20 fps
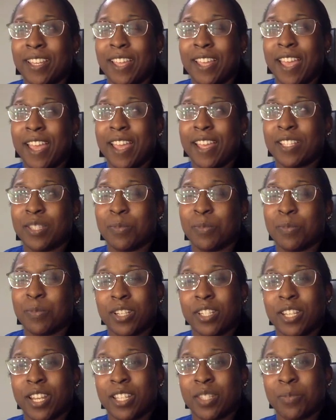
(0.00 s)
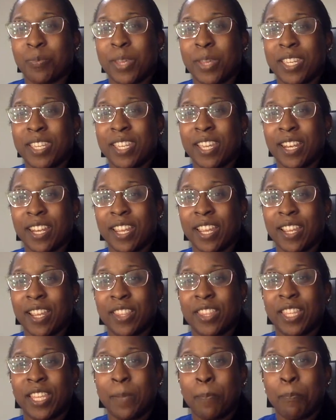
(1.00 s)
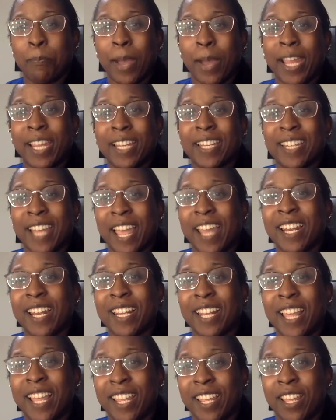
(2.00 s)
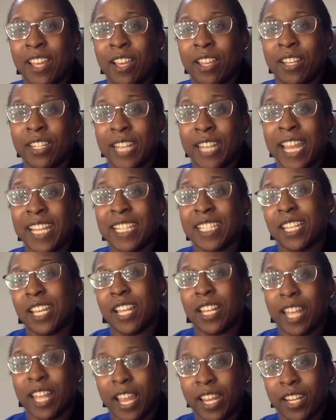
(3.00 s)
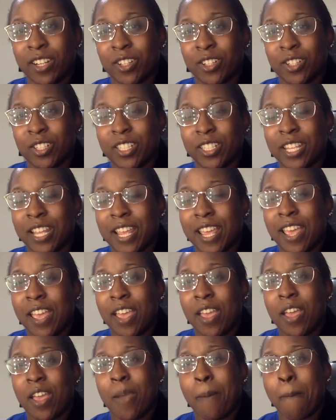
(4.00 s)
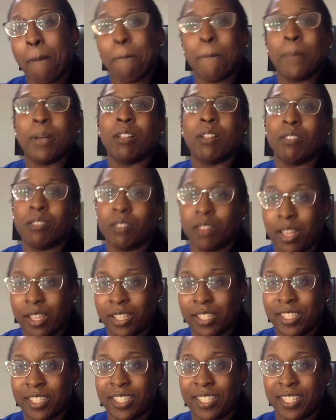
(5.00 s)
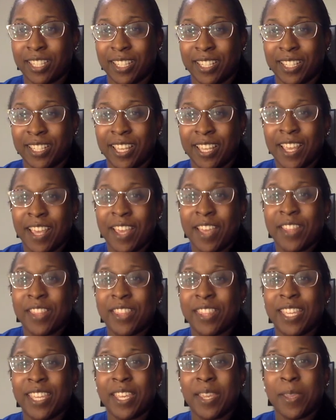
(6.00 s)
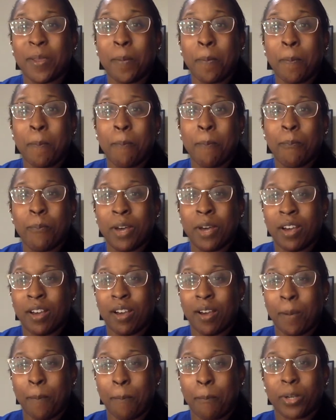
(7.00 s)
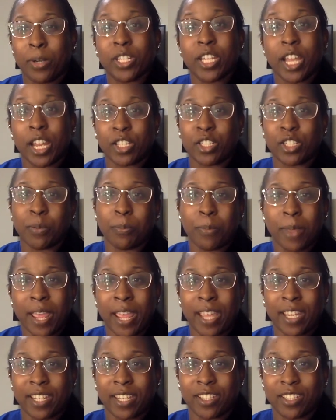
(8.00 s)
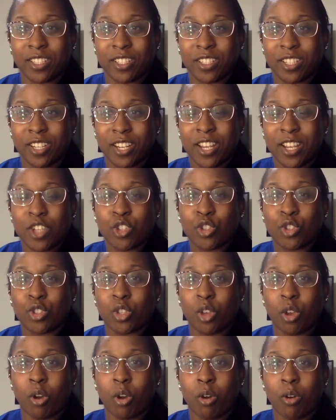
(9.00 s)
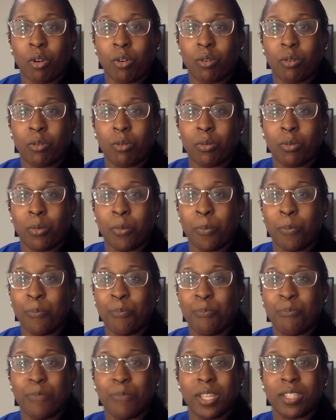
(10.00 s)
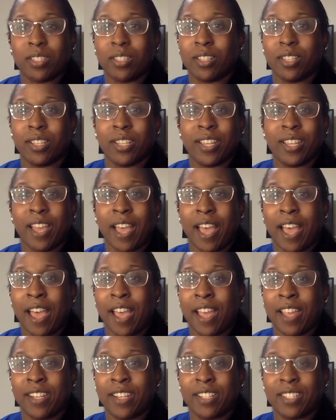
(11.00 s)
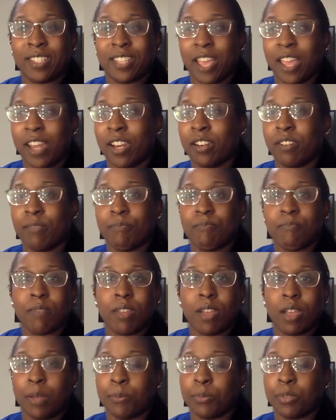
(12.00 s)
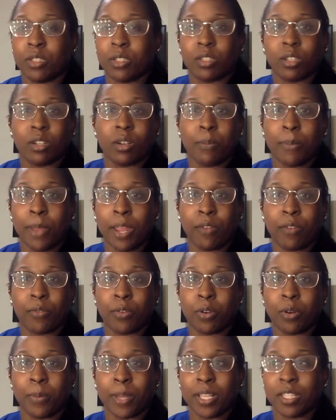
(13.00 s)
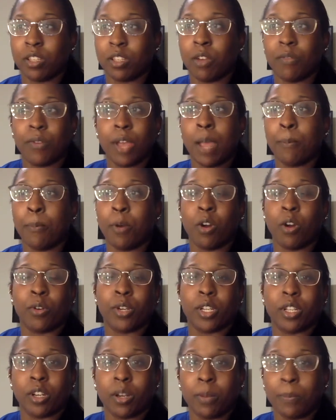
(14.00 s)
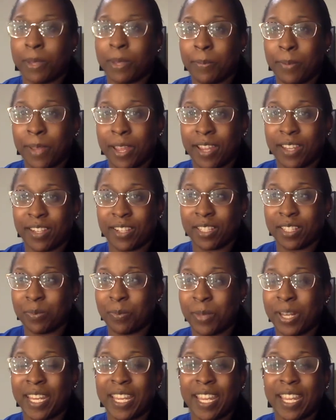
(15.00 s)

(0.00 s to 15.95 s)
as much as me getting the Byte night aligners plus the protection package. So basically, I decided I'm just going to pay for it myself. I'm already going to be paying this money